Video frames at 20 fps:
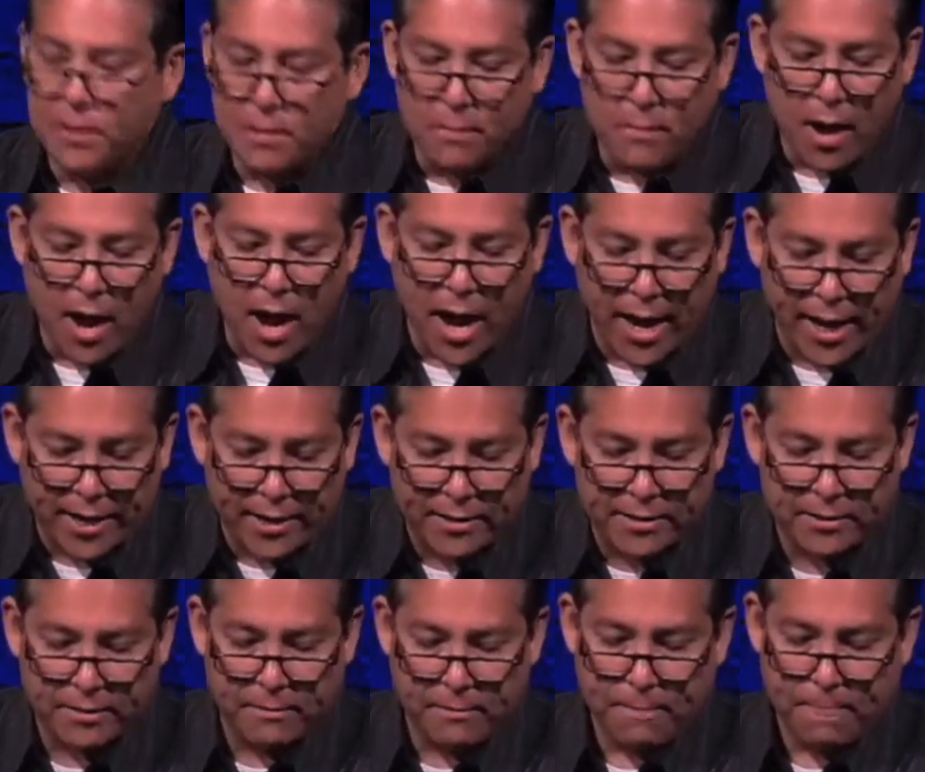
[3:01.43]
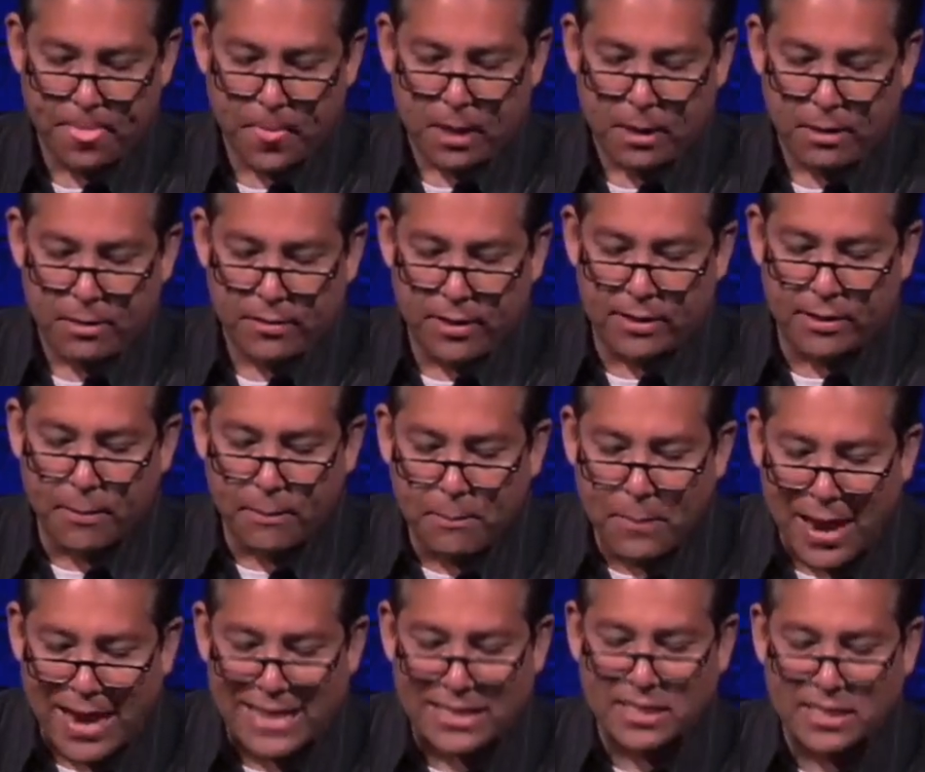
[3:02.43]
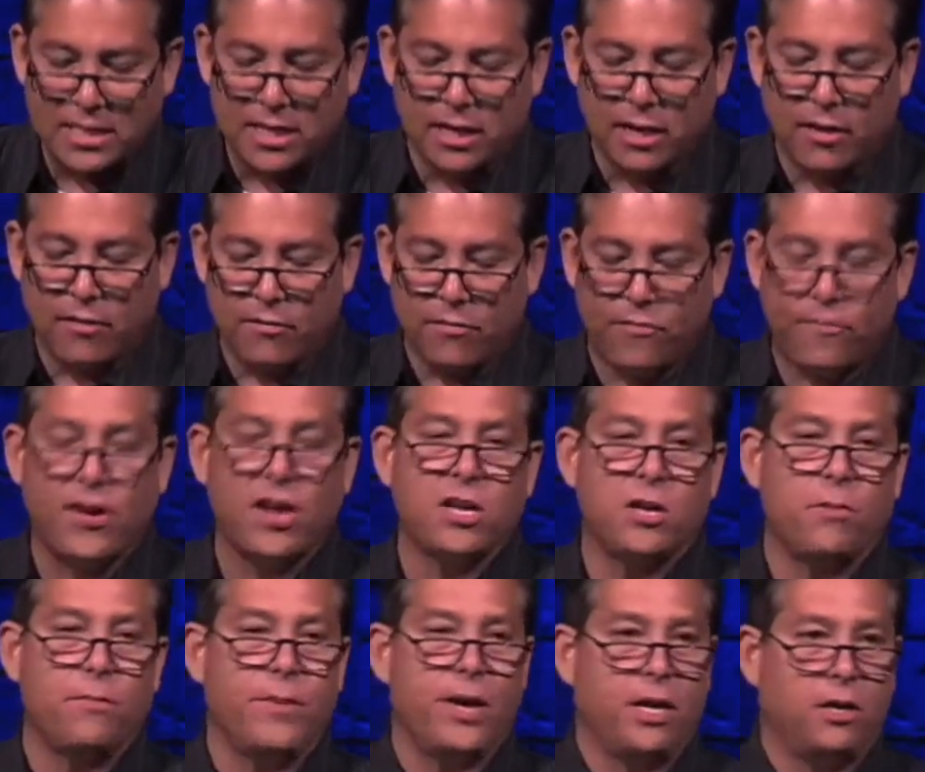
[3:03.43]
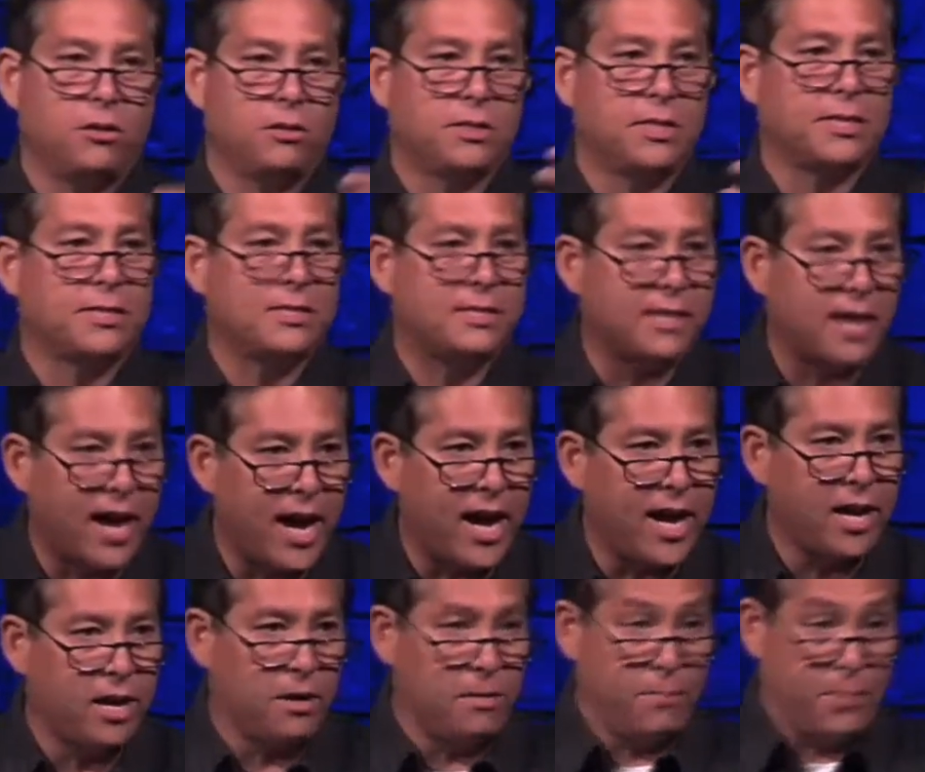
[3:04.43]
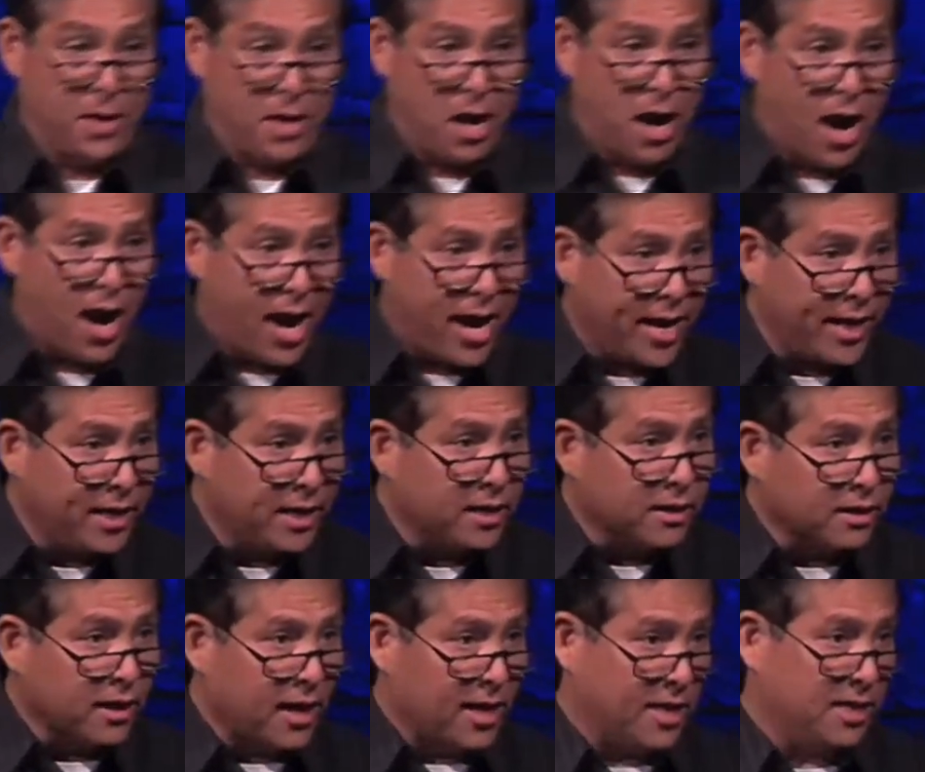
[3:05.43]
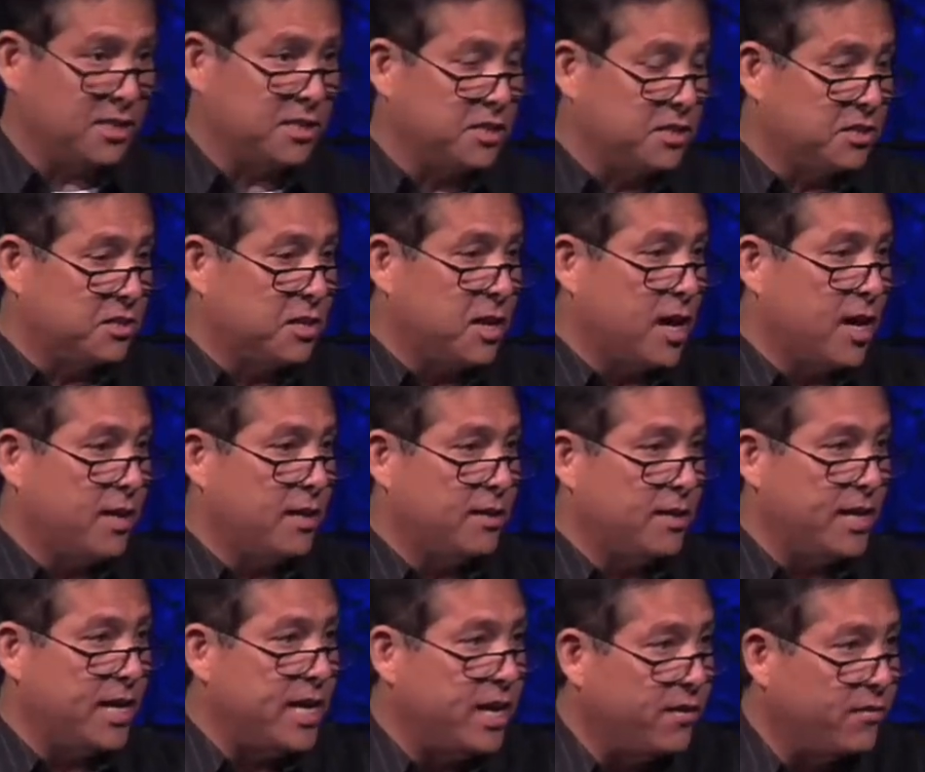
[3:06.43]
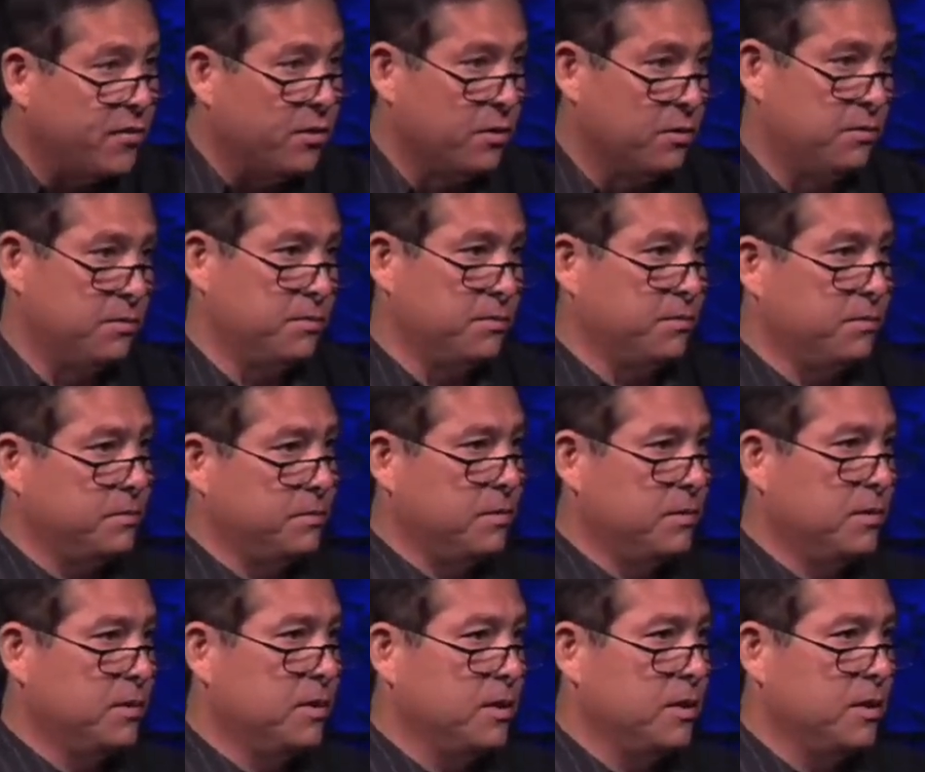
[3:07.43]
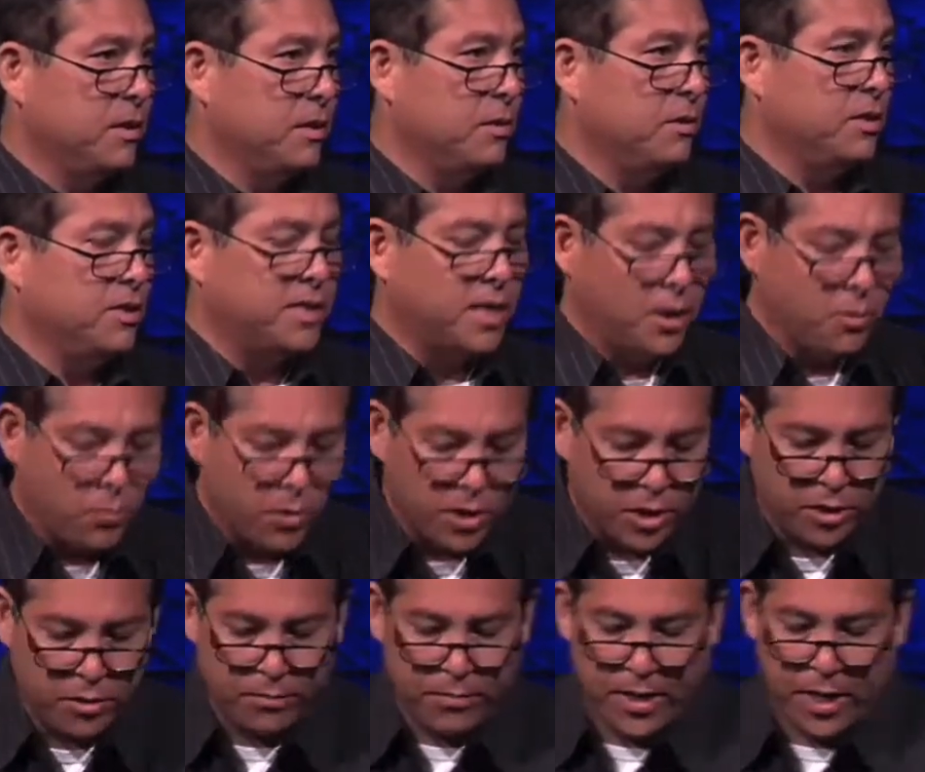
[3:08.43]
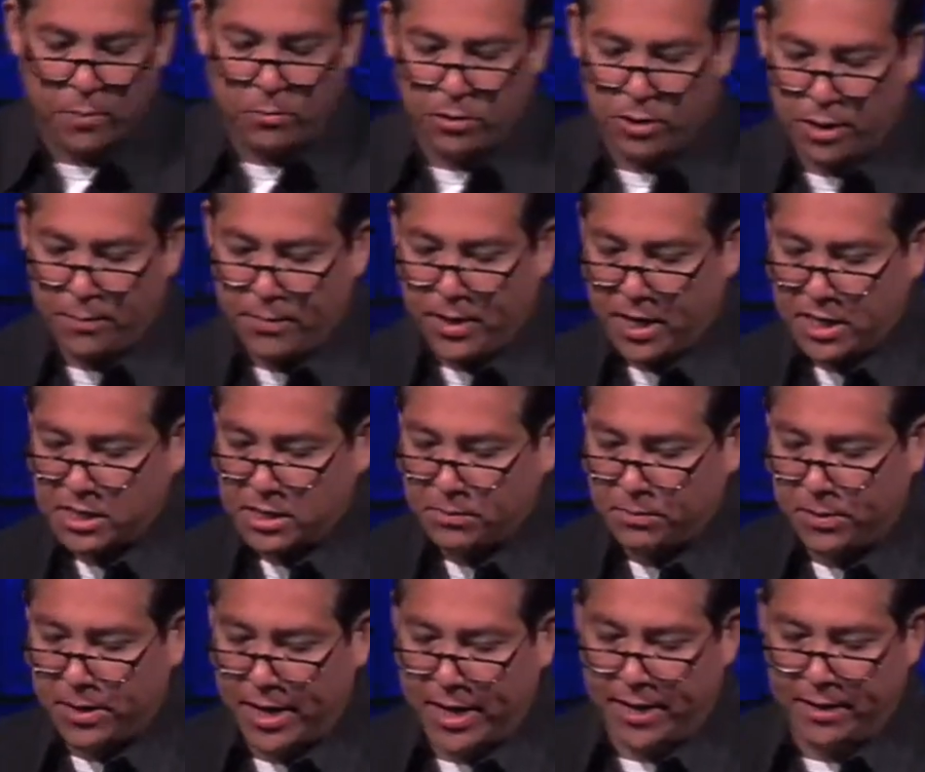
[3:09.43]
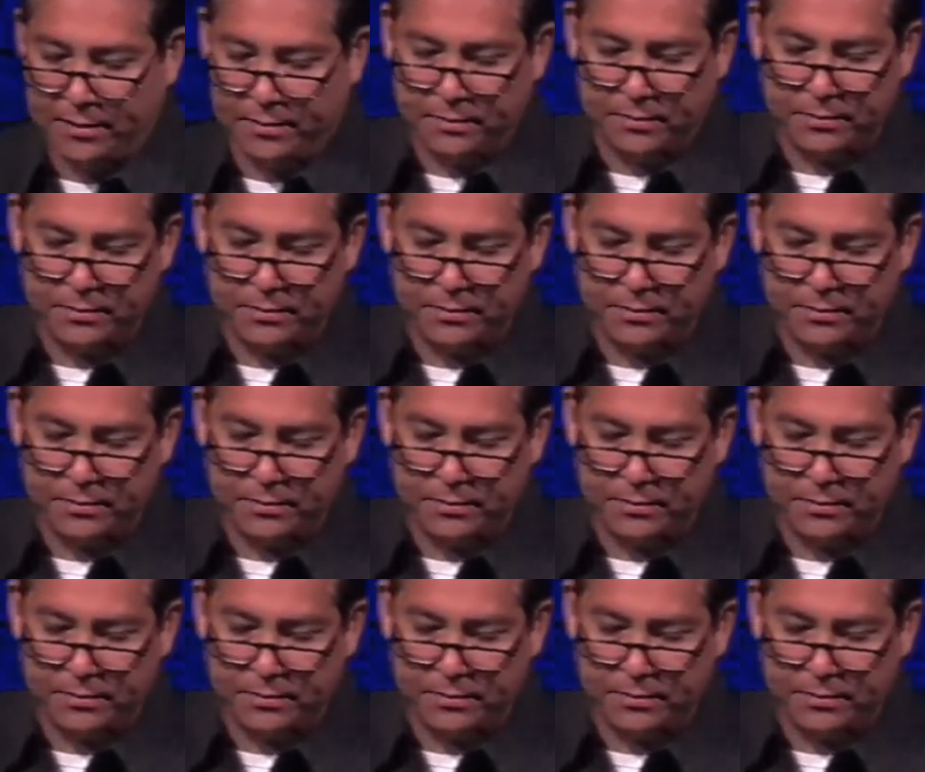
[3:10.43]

in mind that the basic fundamental desire behind lust is not evil. You say, what do you mean? Well, let me explain.